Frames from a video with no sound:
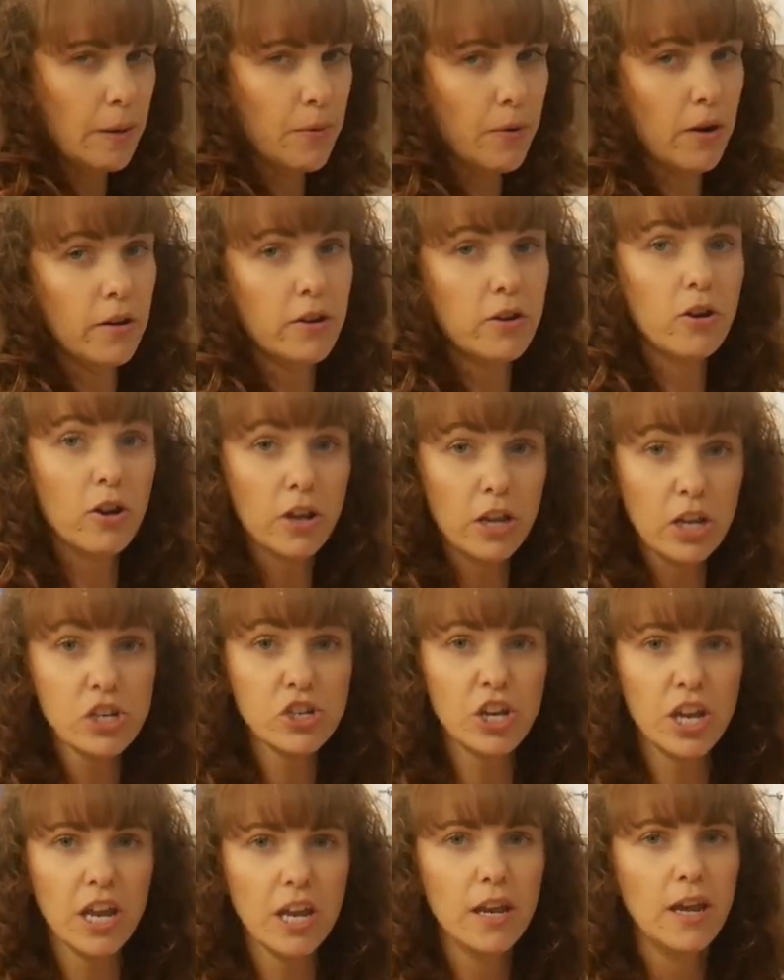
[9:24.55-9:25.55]
paper on a cookie
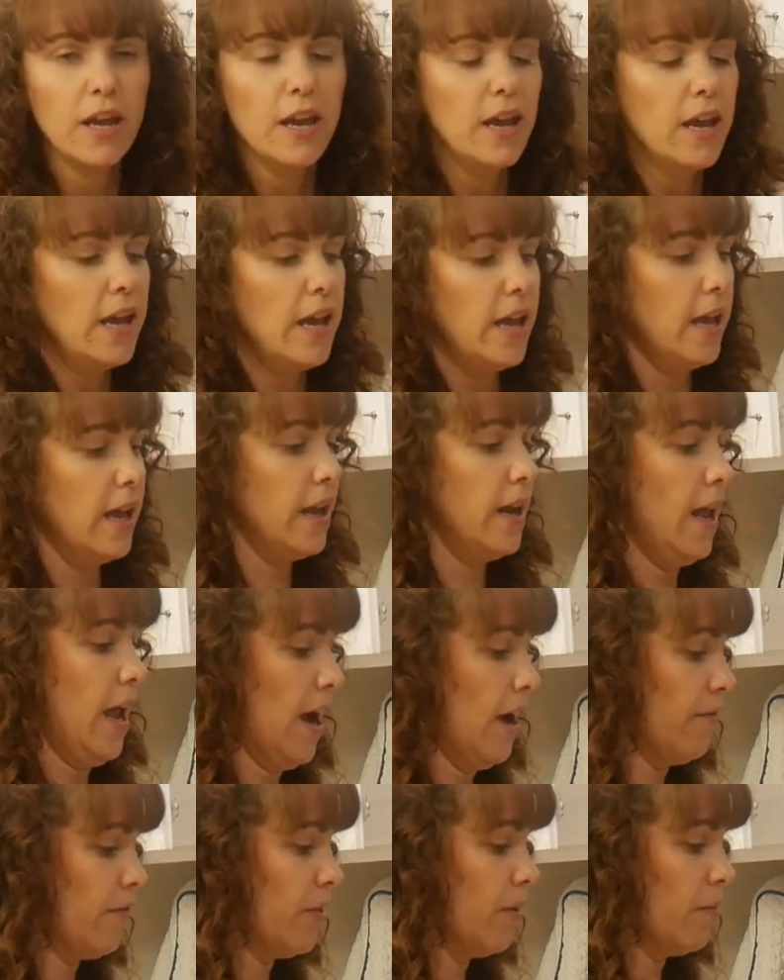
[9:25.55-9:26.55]
sheet and
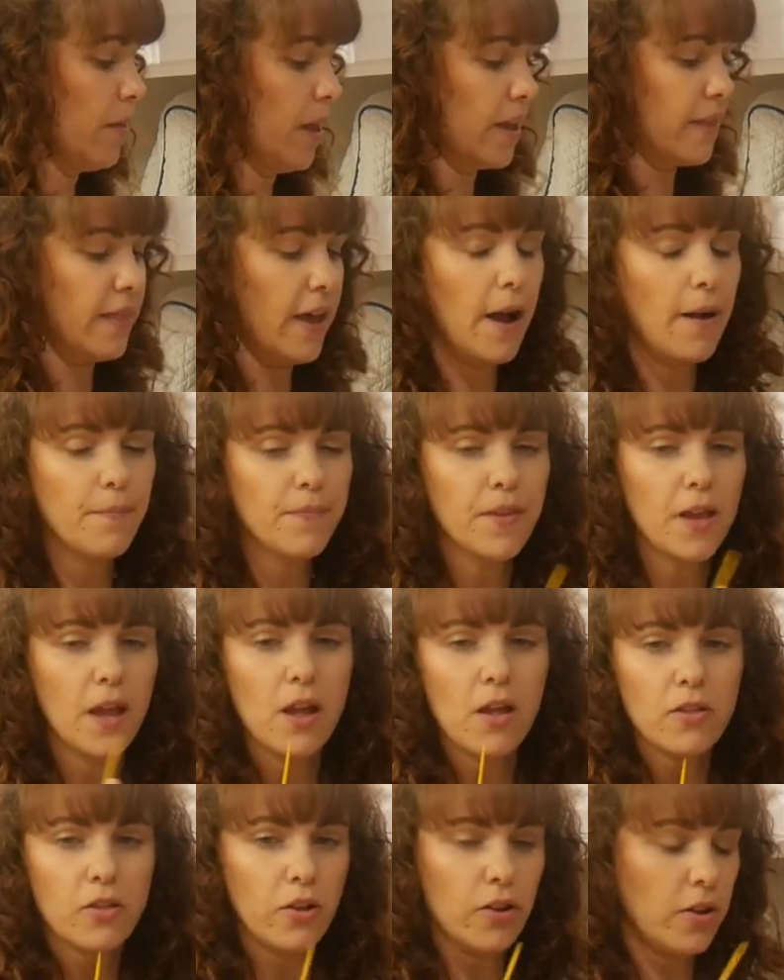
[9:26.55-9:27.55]
have them like that.
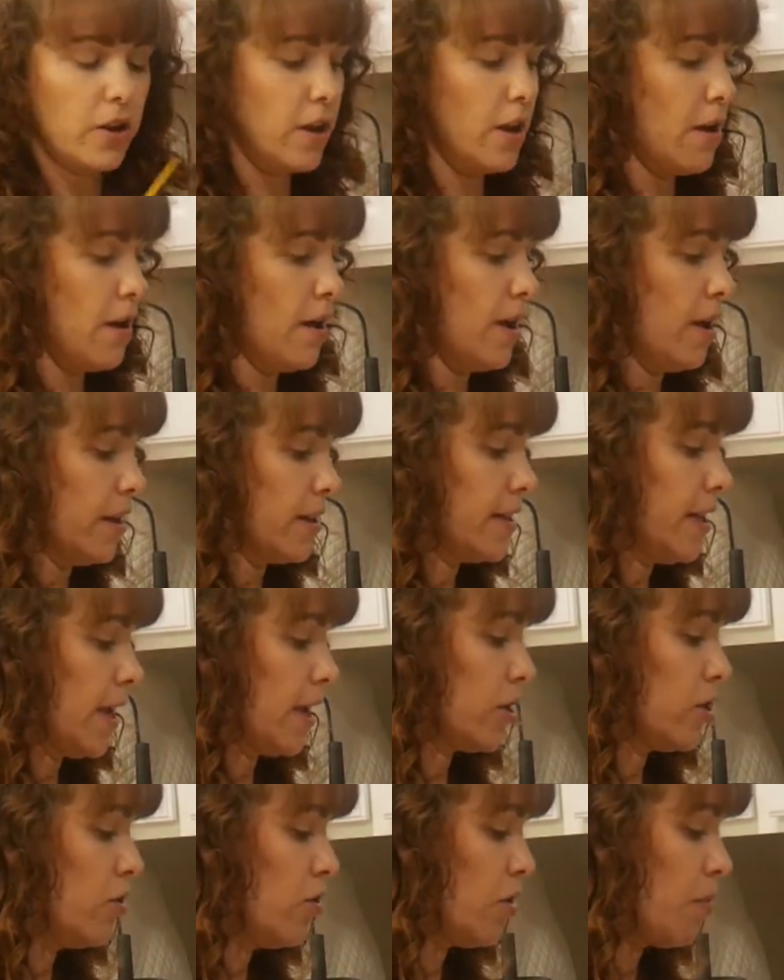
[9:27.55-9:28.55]
So you're going to
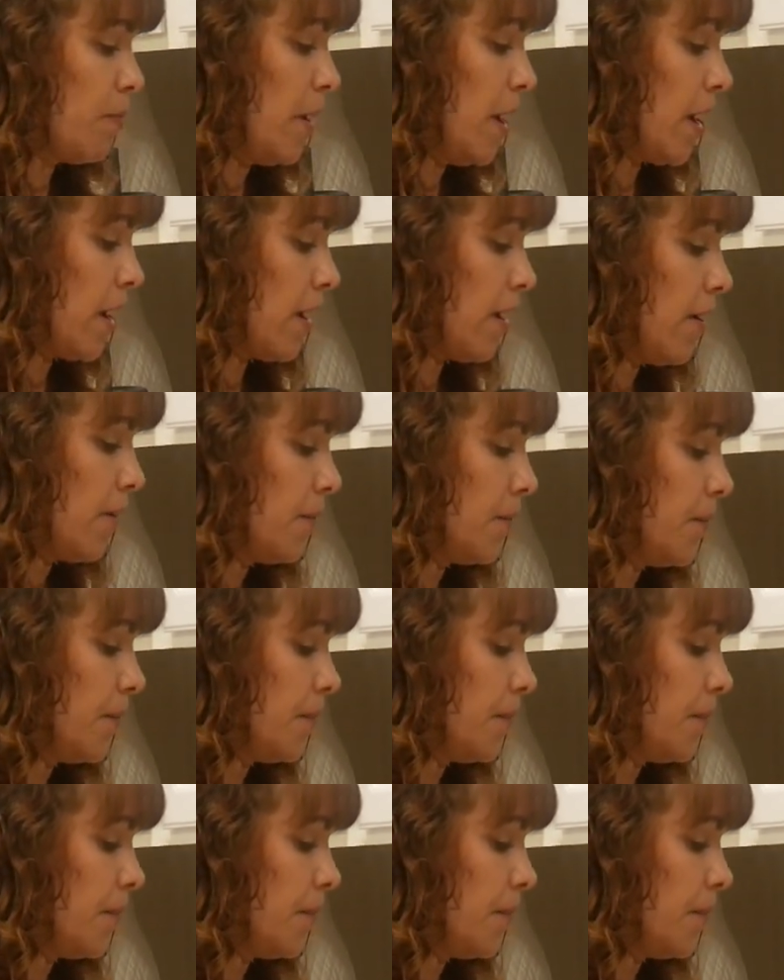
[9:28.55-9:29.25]
take a toothpick,